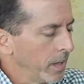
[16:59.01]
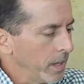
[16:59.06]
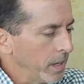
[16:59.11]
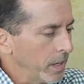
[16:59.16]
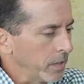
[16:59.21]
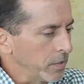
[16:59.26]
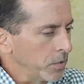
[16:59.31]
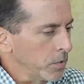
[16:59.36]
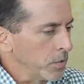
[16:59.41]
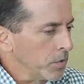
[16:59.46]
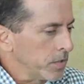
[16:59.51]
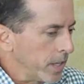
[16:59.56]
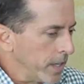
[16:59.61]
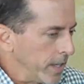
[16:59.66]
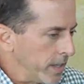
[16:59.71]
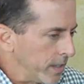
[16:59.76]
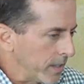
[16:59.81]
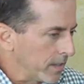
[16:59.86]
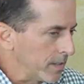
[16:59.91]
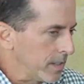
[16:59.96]
As soon as I
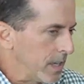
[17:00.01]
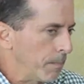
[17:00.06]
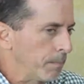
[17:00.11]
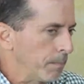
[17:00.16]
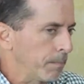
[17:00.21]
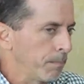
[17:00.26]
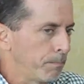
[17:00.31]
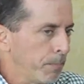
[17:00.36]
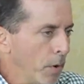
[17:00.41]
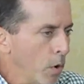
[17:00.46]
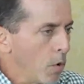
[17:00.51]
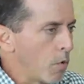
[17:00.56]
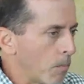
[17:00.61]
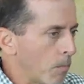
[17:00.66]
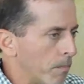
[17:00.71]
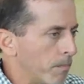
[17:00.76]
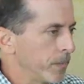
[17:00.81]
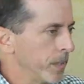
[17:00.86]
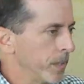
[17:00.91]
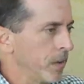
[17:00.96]
hit accept, boom,
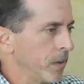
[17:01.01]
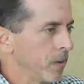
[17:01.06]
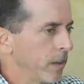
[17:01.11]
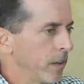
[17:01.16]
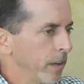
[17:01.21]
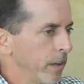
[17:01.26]
you know,